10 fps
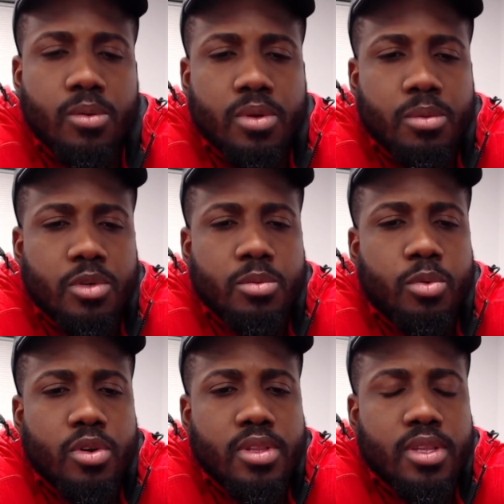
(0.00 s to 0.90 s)
the most
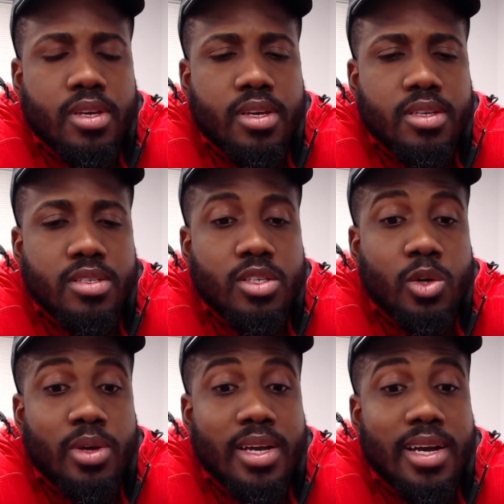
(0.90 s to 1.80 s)
important thing is
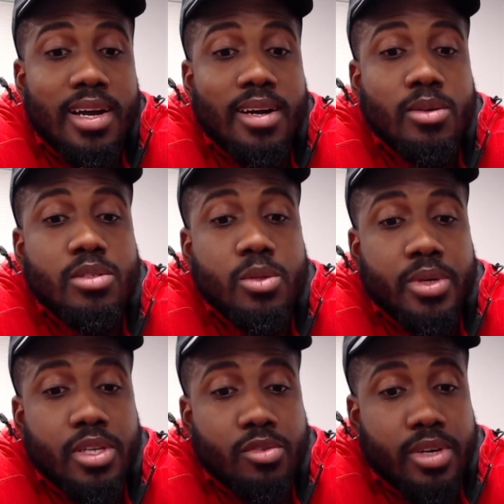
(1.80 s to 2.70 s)
knowing how to
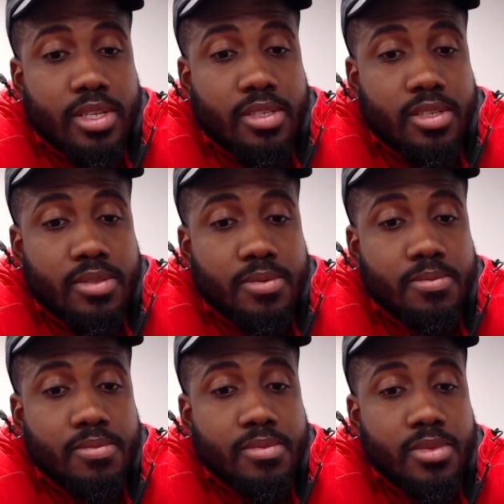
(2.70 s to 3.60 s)
eat right.
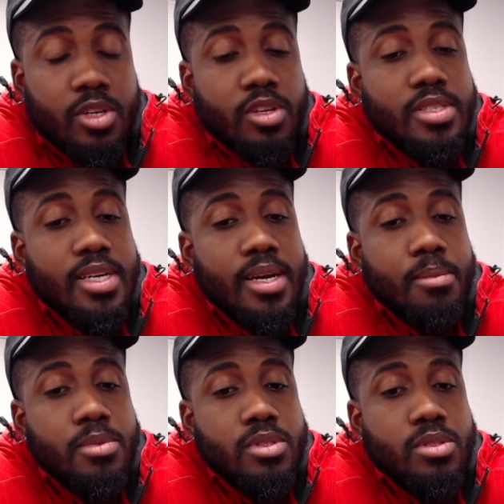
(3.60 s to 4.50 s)
A lot of
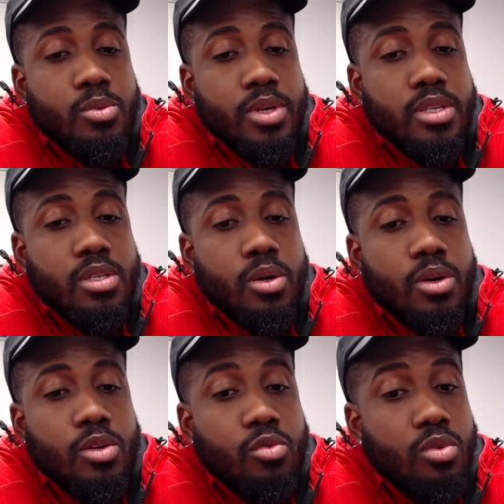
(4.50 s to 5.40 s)
times we are
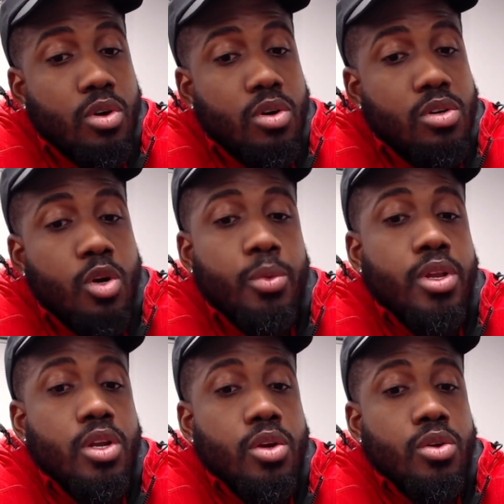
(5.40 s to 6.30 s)
taught wrong, or we
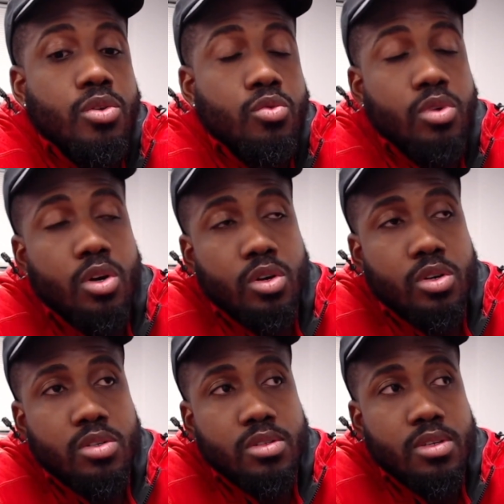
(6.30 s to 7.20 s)
learn
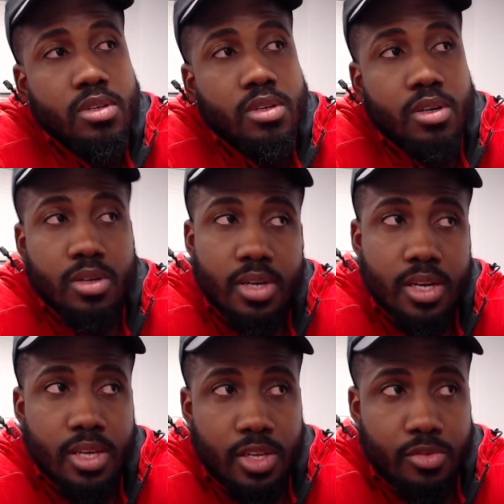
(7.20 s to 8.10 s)
wrong on how
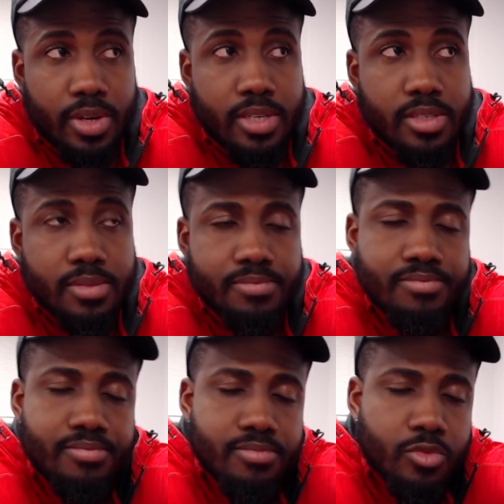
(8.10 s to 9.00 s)
to eat right.
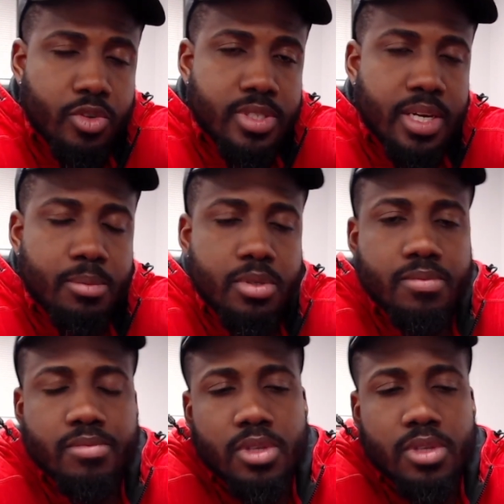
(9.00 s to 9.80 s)
For example,